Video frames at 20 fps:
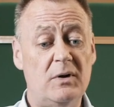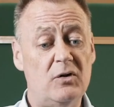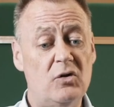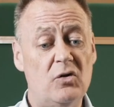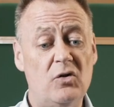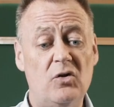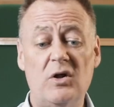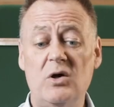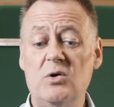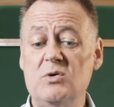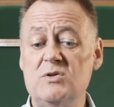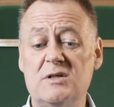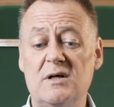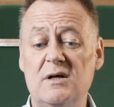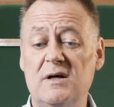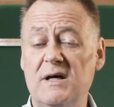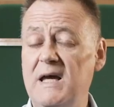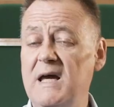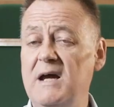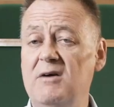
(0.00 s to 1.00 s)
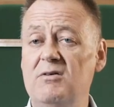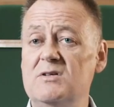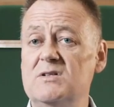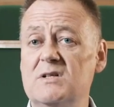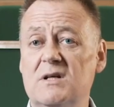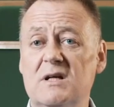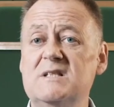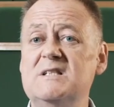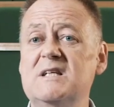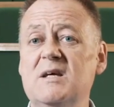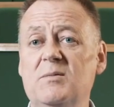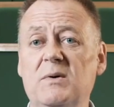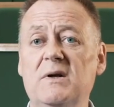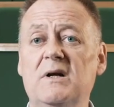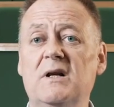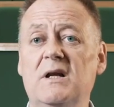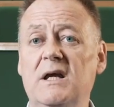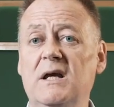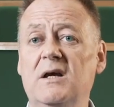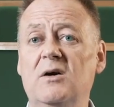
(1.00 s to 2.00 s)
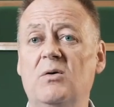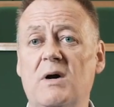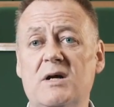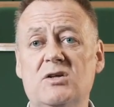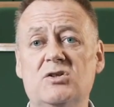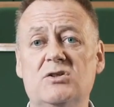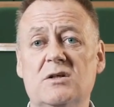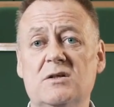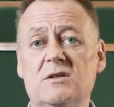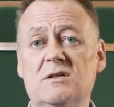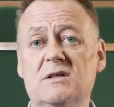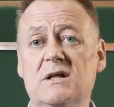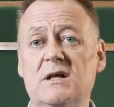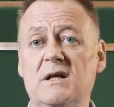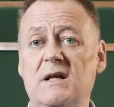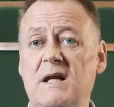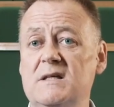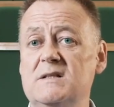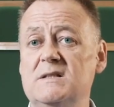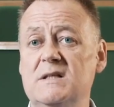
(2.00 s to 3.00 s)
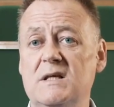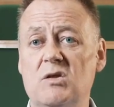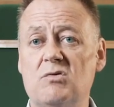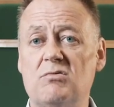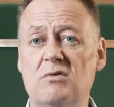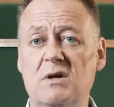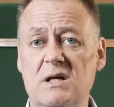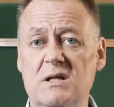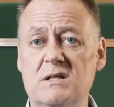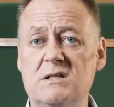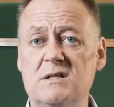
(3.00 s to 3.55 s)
But those are areas that are typically questioned in an ST3